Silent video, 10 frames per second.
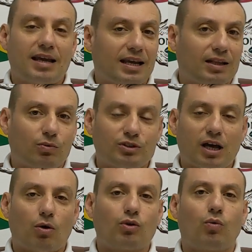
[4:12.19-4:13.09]
take it
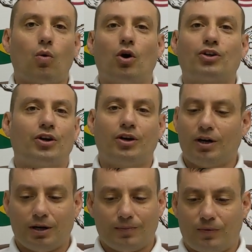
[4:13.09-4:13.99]
without water,
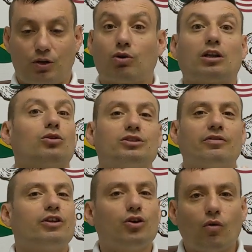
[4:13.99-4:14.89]
you can lose
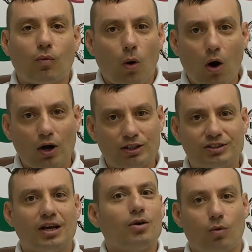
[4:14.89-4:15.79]
even your
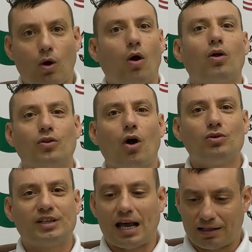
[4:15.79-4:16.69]
voice, we all
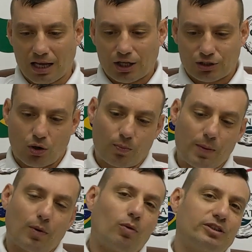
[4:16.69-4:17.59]
know that. So
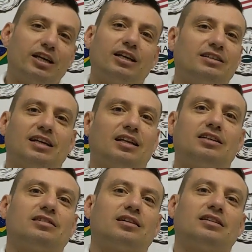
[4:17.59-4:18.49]
people were thinking that
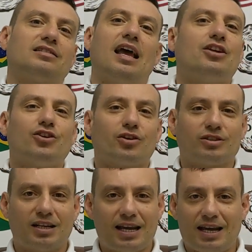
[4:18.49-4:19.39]
it's it's
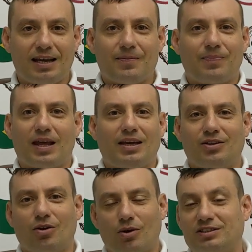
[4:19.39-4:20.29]
dangerously, uh,
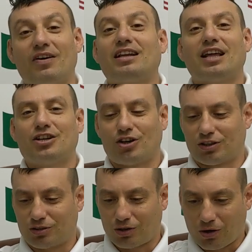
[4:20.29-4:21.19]
you know, it's very
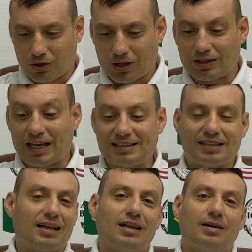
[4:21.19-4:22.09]
dangerous on, on, on
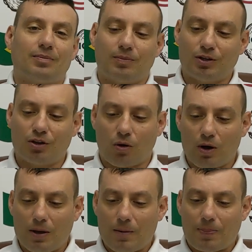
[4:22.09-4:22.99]
acid, uh, you know,
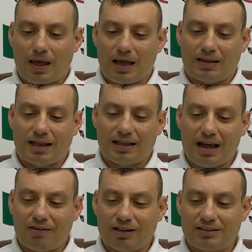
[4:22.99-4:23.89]
uh, the
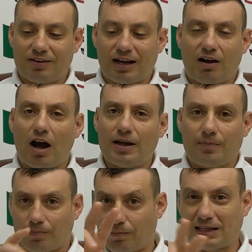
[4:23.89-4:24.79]
level is very high.
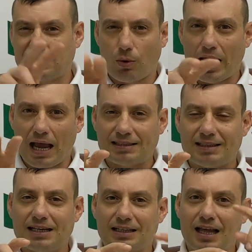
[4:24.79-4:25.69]
By the way, acidic